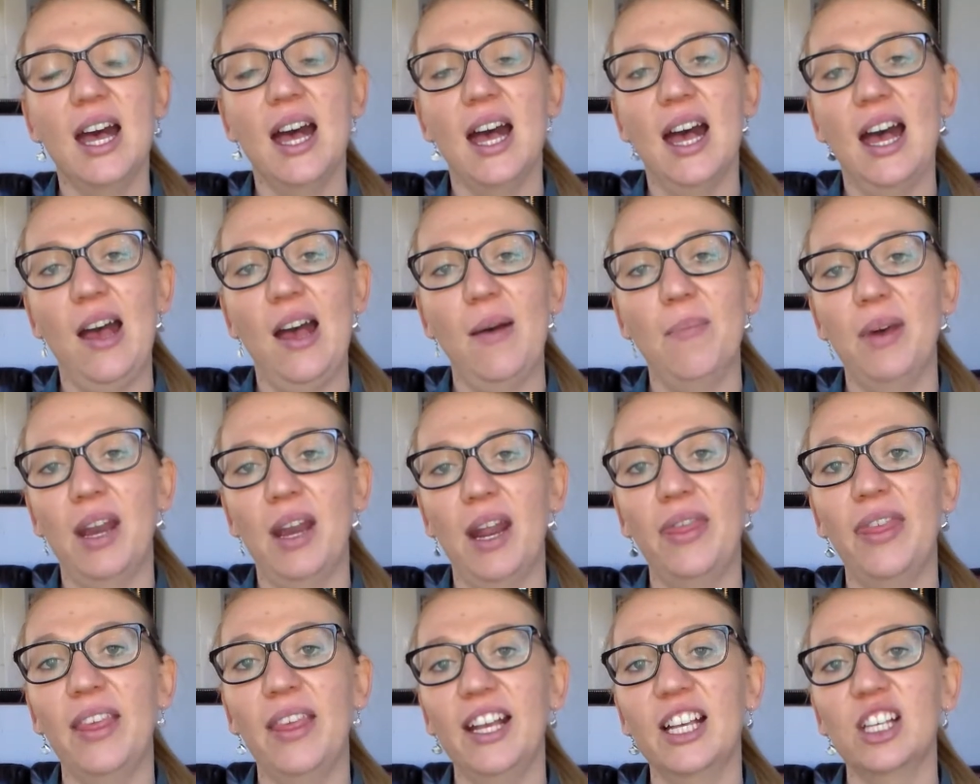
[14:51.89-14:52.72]
But
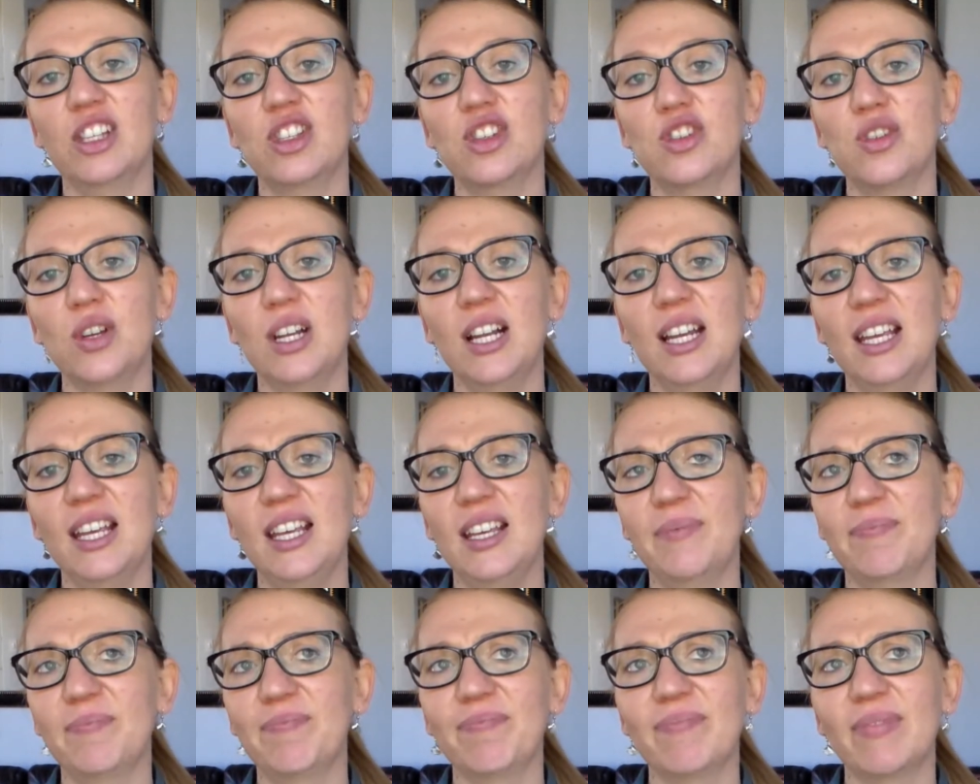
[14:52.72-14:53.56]
I think
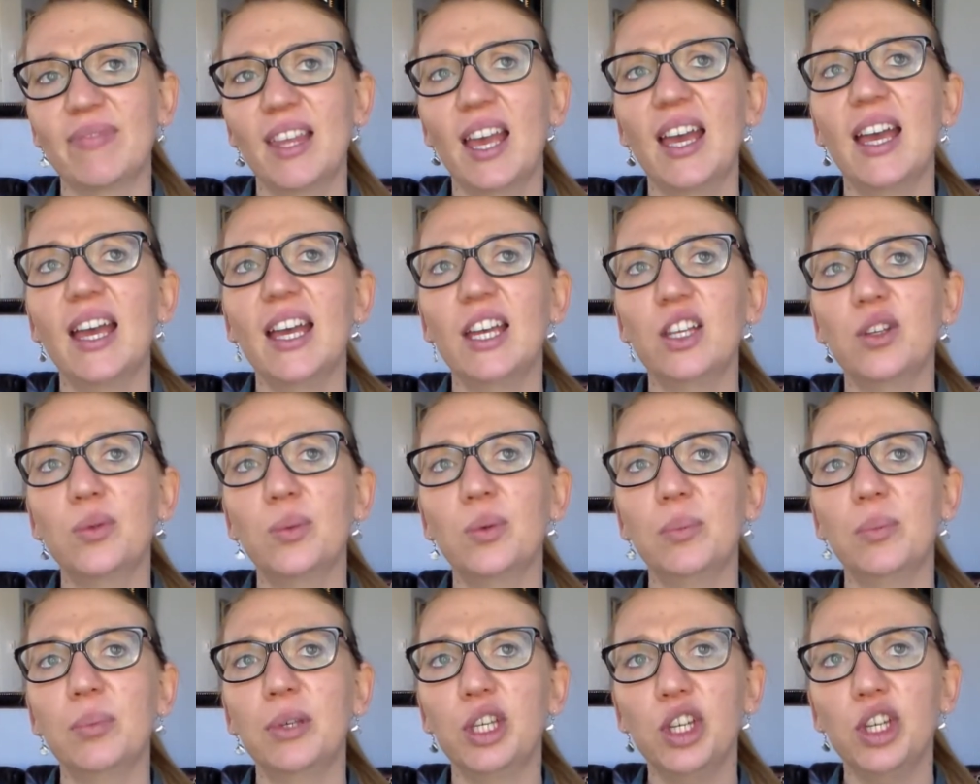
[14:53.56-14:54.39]
it
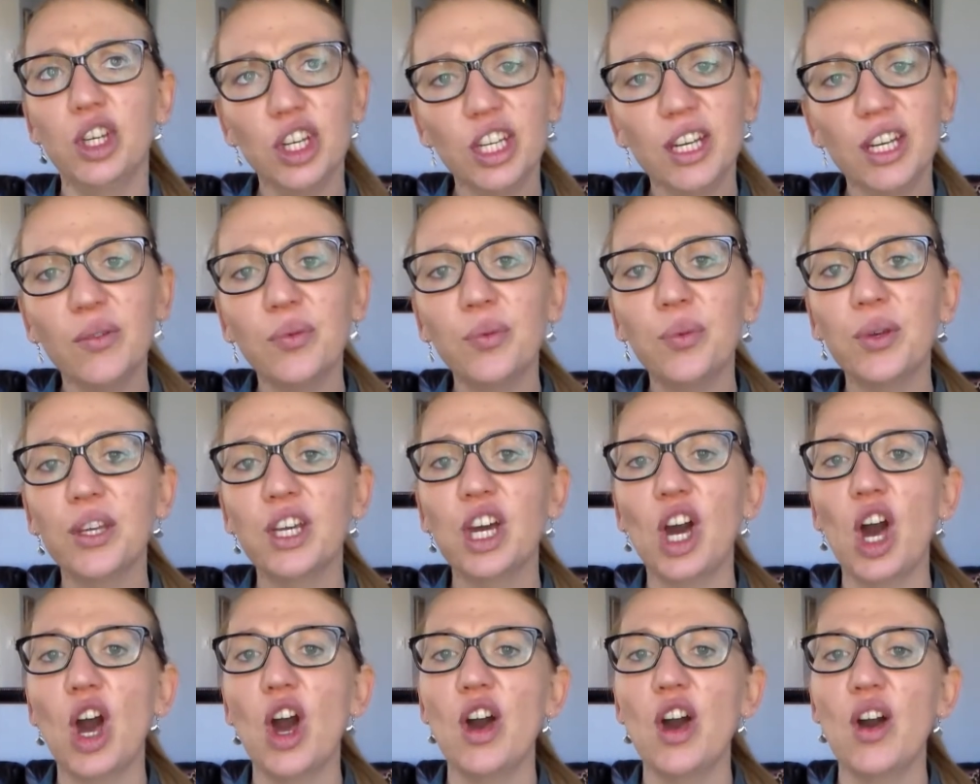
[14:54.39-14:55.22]
will be good if we
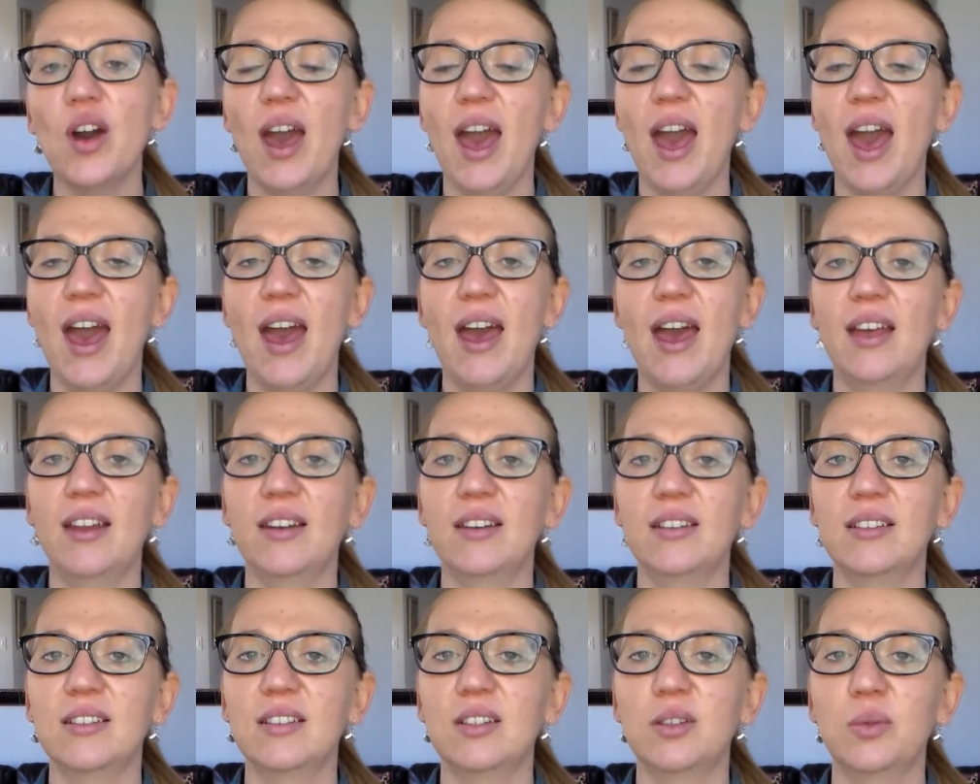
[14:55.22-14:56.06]
go
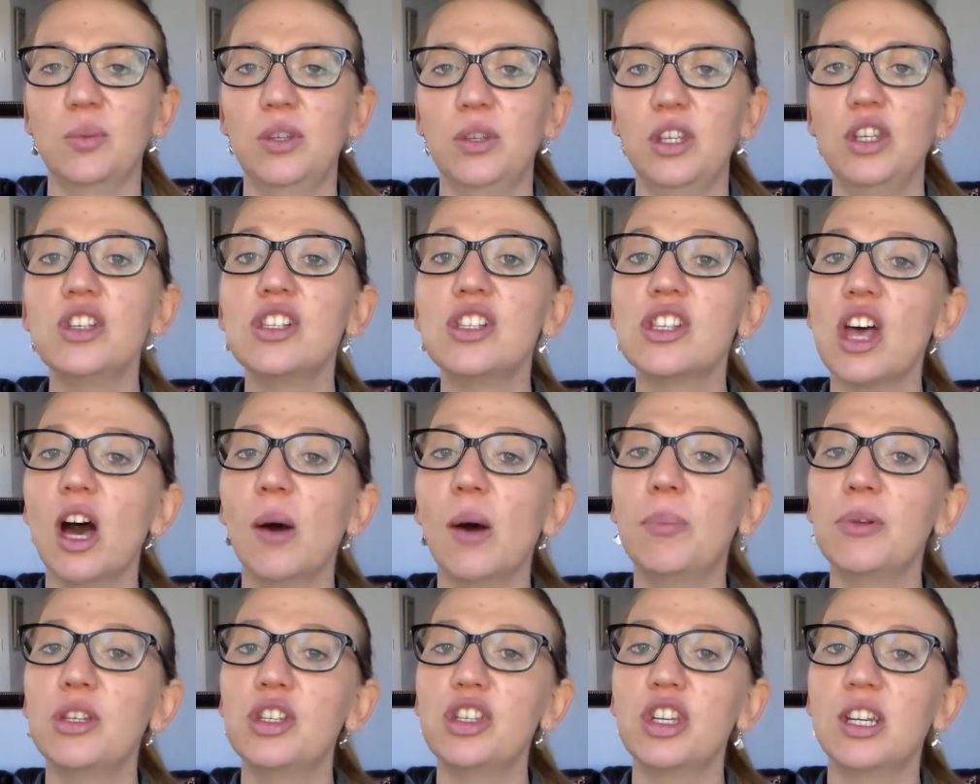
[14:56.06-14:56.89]
and we use the
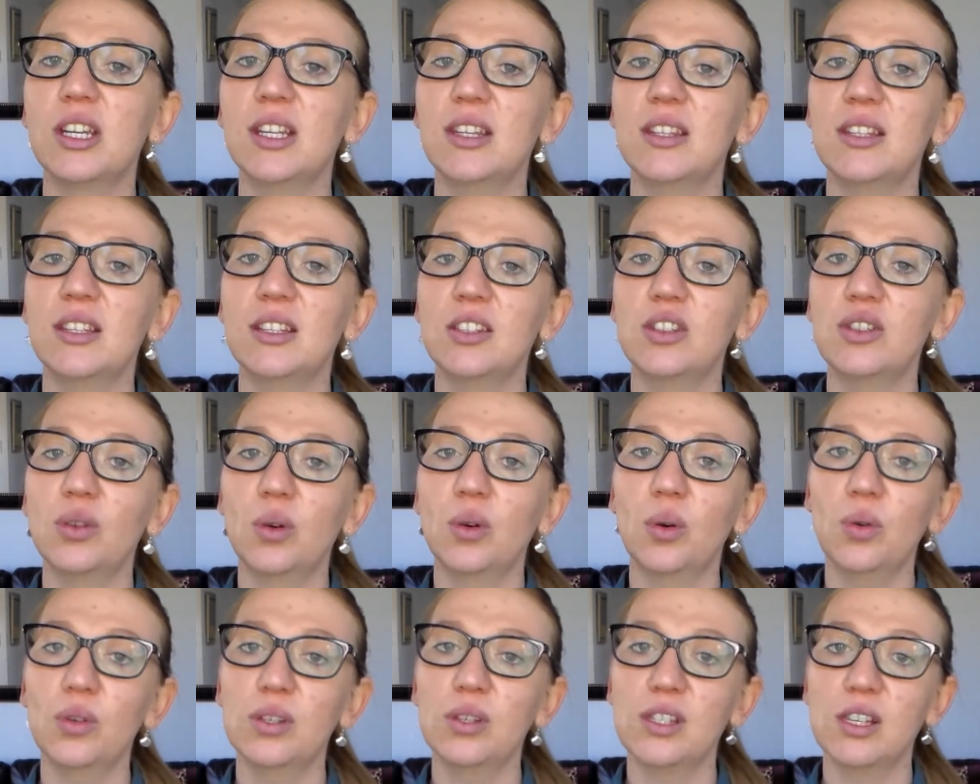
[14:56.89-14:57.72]
opportunity to
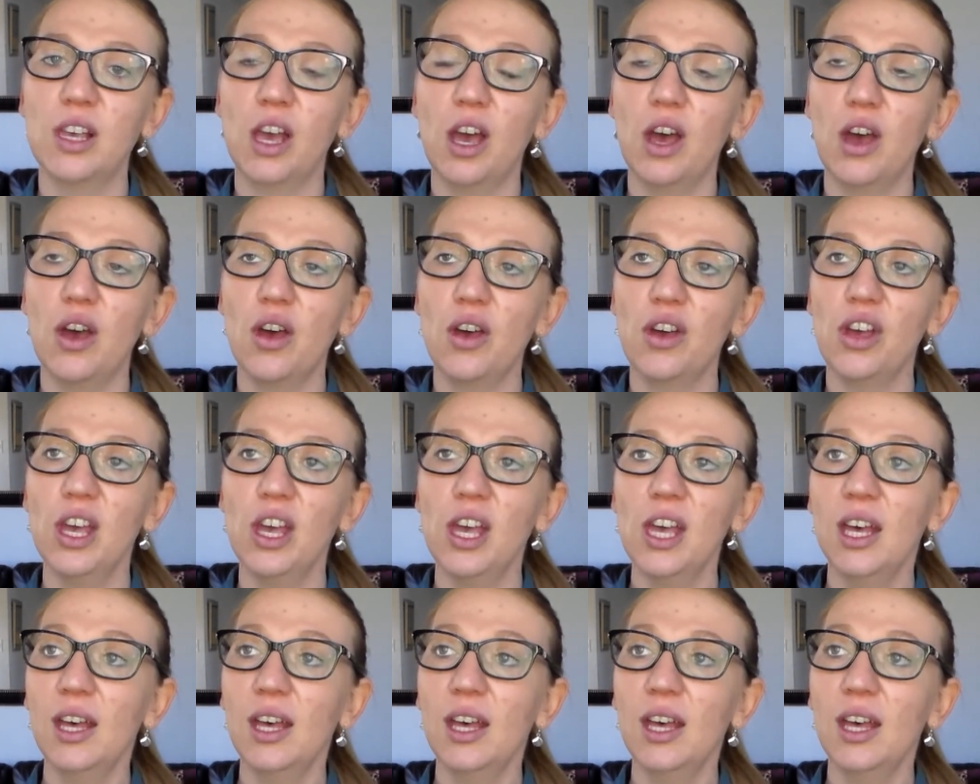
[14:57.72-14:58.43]
also